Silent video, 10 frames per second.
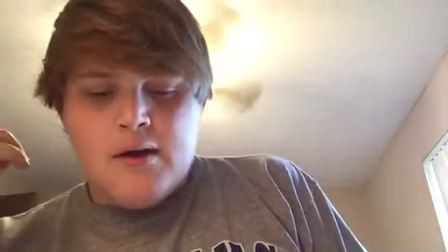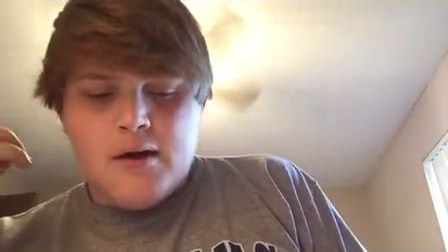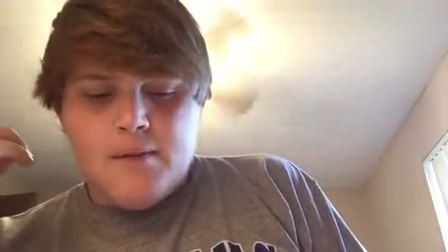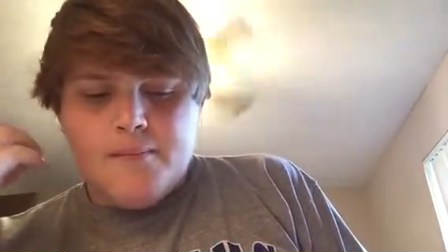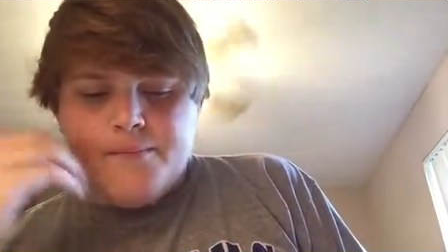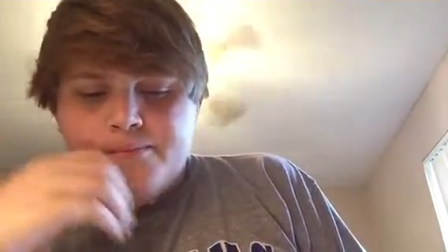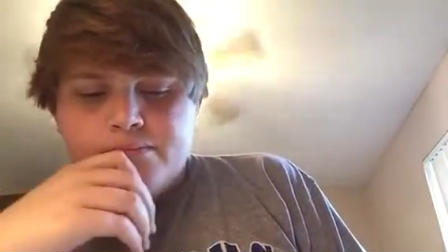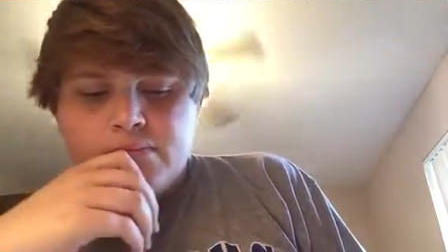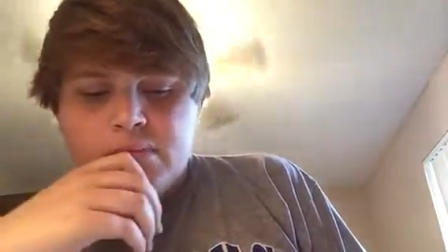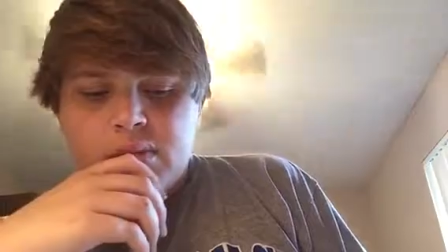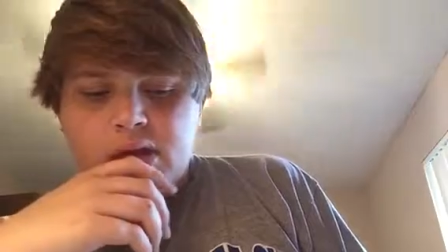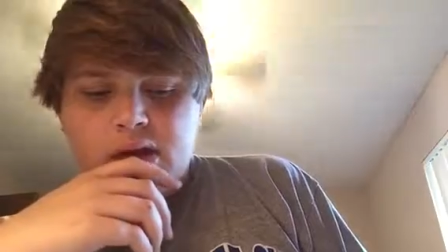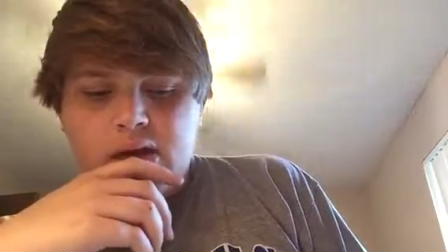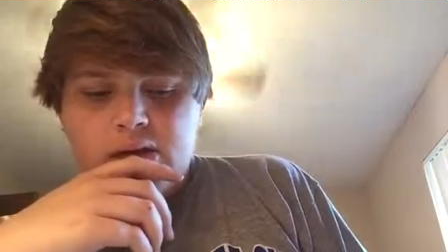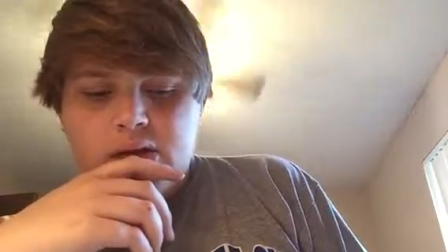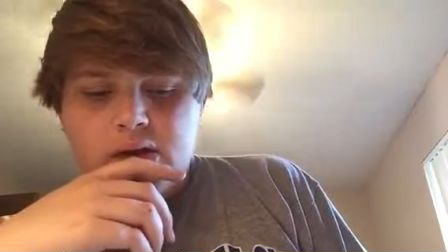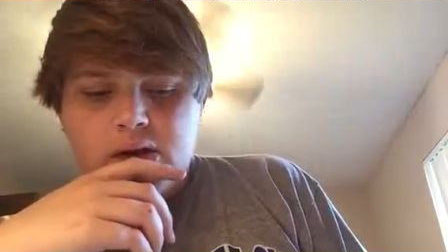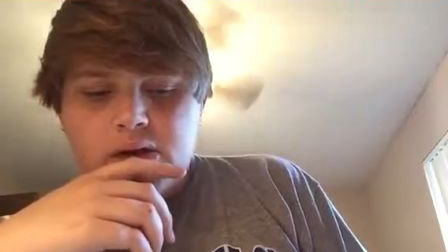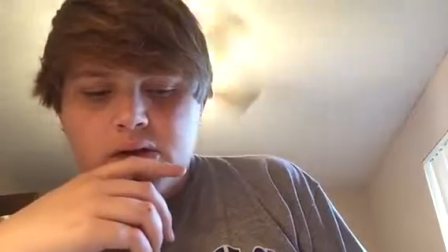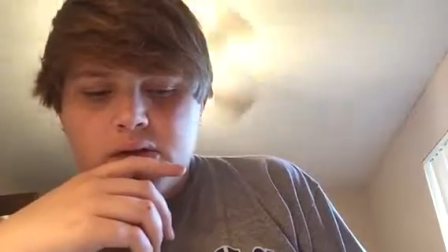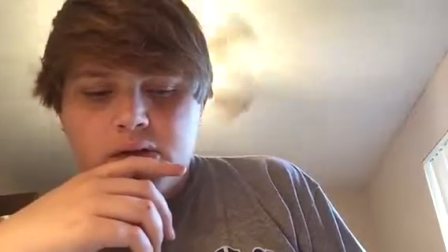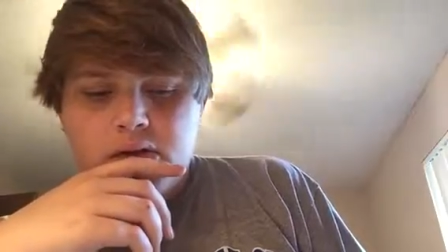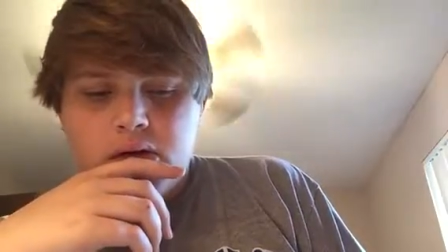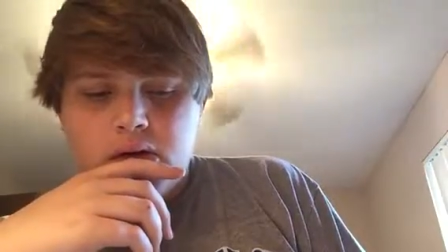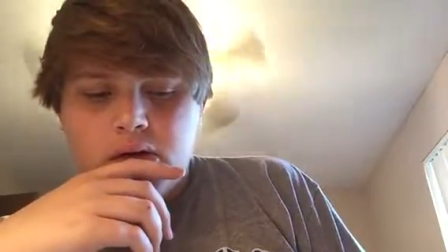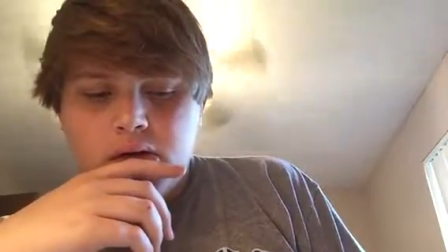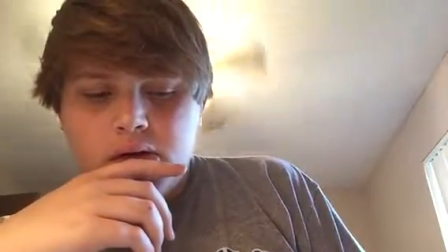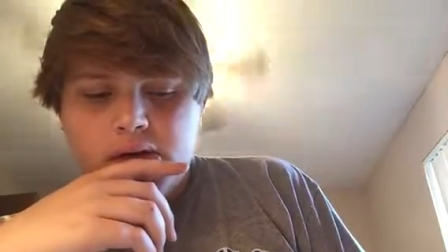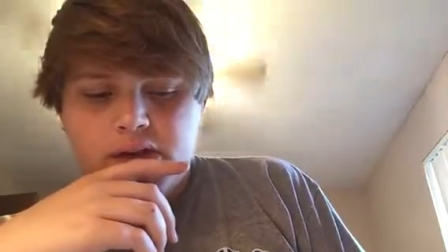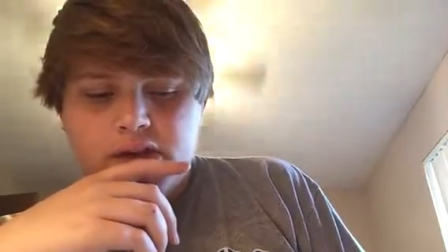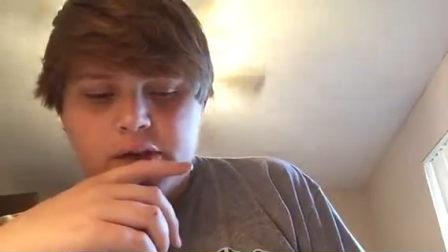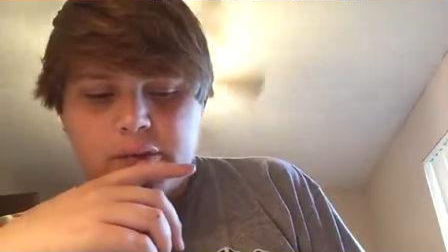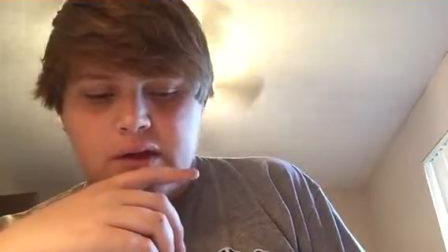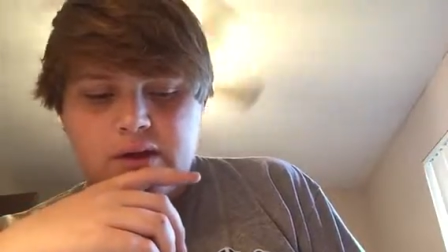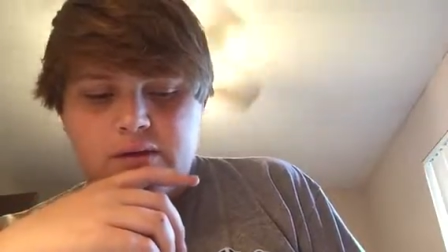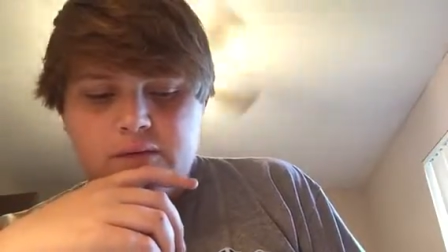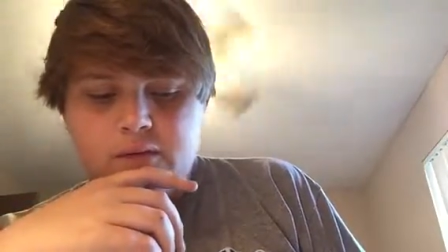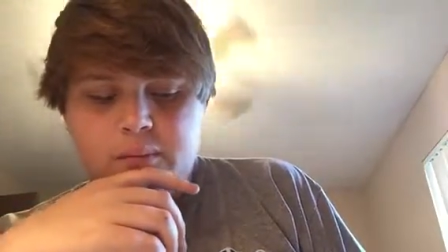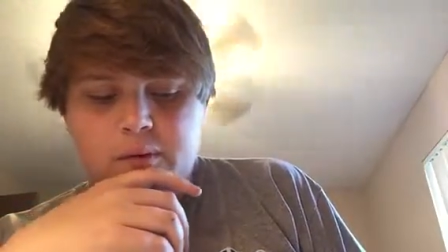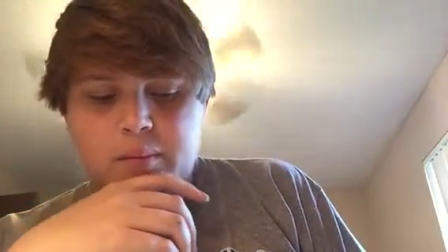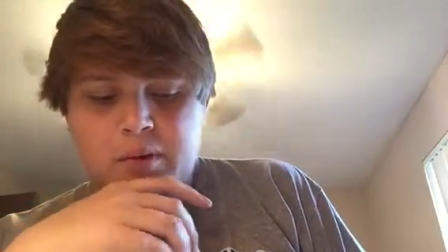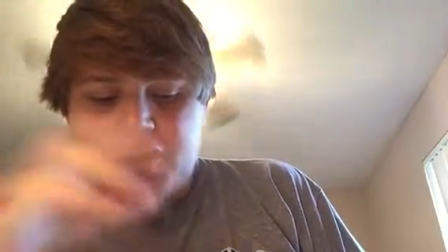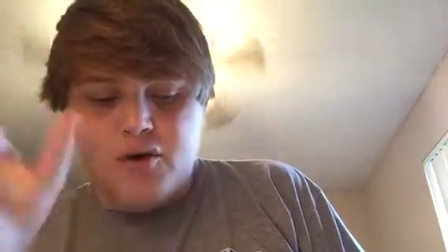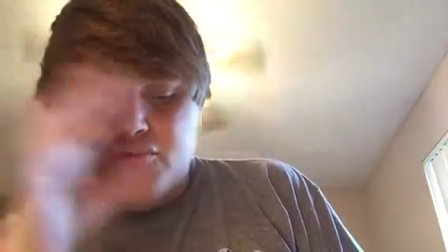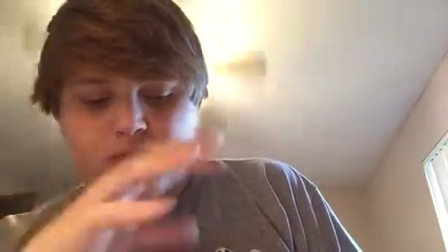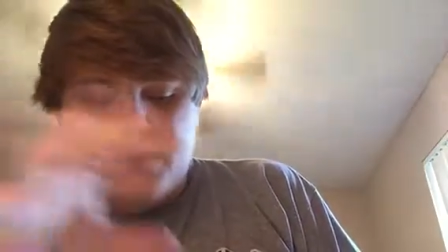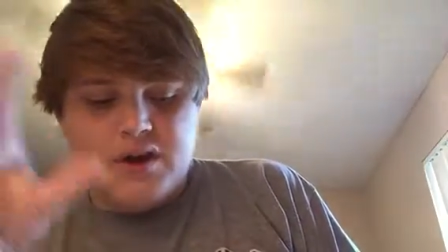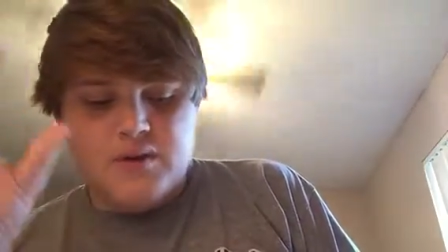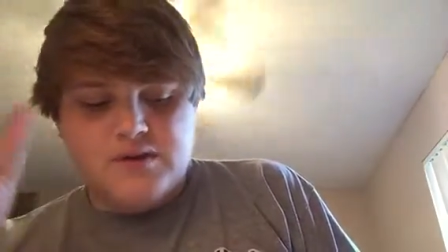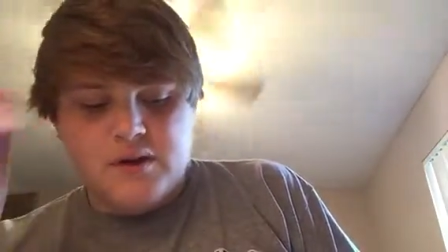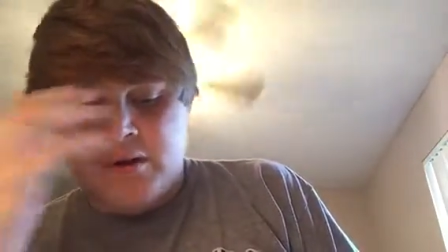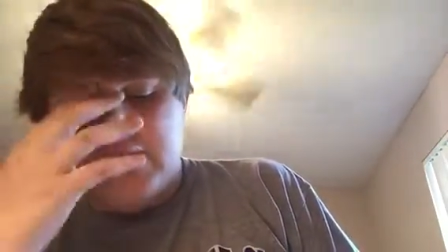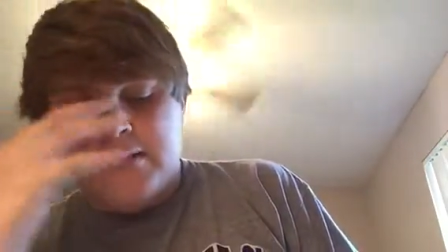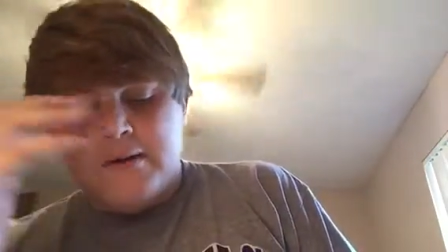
Um, and uh, I think that'll be it for my cursory videos here.